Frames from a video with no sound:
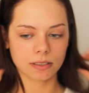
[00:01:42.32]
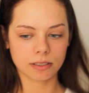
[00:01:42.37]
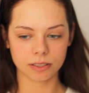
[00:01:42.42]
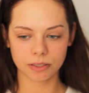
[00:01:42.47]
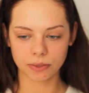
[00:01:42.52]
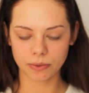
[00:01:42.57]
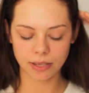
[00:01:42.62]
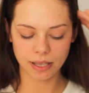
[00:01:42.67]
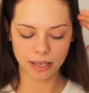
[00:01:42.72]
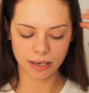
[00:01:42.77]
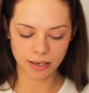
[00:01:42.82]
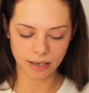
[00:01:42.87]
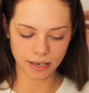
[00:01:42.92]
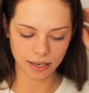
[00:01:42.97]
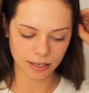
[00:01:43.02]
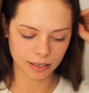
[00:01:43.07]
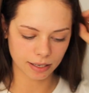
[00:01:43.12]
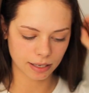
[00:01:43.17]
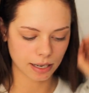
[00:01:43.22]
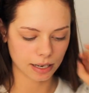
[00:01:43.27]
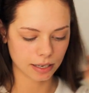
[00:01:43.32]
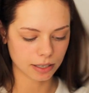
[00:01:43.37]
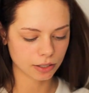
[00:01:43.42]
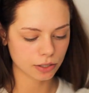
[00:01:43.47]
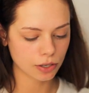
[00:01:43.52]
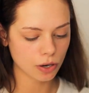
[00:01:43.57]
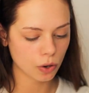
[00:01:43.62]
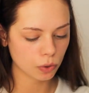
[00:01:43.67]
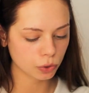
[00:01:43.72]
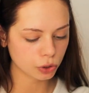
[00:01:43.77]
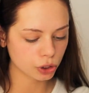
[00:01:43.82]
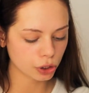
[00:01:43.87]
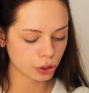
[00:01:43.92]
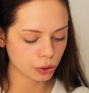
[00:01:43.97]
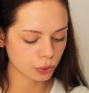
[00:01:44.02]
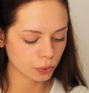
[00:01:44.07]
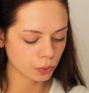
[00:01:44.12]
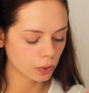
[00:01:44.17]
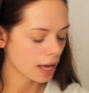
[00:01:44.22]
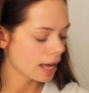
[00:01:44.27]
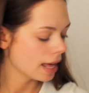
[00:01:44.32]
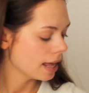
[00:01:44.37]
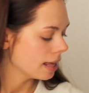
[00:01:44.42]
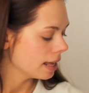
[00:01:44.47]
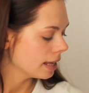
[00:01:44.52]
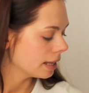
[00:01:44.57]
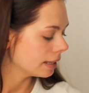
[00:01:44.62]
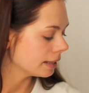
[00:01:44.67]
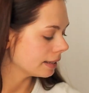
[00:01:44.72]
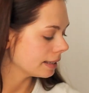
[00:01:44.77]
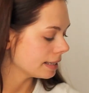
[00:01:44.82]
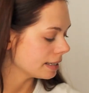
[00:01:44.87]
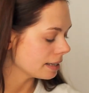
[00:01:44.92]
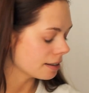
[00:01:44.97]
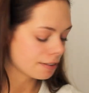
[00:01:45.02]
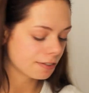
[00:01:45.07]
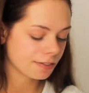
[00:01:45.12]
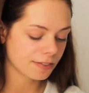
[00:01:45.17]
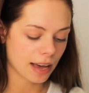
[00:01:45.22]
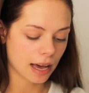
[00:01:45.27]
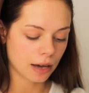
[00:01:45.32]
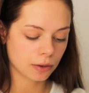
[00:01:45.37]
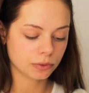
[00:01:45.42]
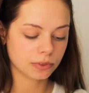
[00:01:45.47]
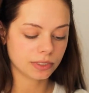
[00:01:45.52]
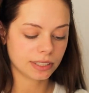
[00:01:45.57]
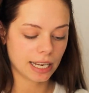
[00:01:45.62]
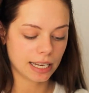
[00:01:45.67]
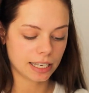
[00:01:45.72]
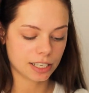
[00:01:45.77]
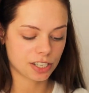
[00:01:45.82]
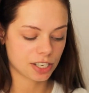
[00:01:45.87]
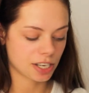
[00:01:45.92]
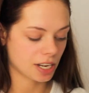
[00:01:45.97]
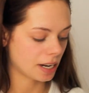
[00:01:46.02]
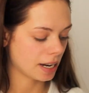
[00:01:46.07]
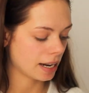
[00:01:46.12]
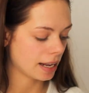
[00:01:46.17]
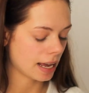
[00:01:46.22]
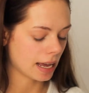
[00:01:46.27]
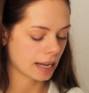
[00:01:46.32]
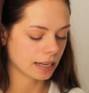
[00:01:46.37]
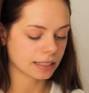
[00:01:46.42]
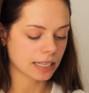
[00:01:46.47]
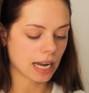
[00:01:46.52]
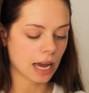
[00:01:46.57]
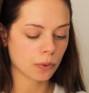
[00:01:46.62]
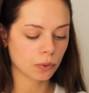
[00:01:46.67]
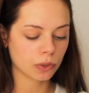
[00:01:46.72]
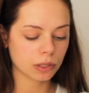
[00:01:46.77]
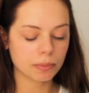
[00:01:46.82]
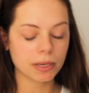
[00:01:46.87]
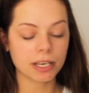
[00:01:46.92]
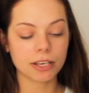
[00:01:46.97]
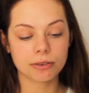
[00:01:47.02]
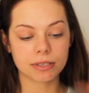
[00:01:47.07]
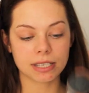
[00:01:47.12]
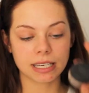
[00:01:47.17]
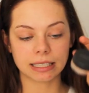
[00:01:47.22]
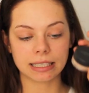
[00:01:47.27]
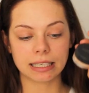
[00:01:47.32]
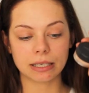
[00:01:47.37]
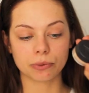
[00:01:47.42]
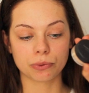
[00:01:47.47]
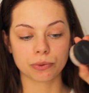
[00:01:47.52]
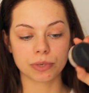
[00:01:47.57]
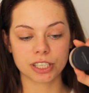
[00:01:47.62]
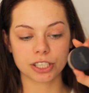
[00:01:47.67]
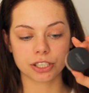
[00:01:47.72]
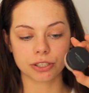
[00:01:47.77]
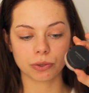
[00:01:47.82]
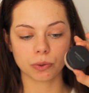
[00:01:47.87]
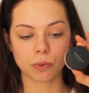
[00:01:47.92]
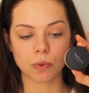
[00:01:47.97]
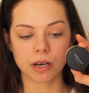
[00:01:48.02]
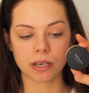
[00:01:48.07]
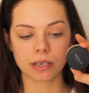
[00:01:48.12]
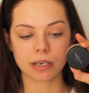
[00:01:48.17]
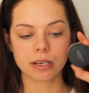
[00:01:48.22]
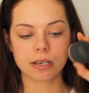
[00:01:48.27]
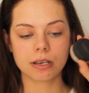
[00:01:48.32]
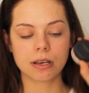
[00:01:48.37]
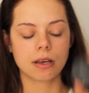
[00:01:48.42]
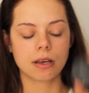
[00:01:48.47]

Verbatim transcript: so then I can go to the foundation, and I will be using the original one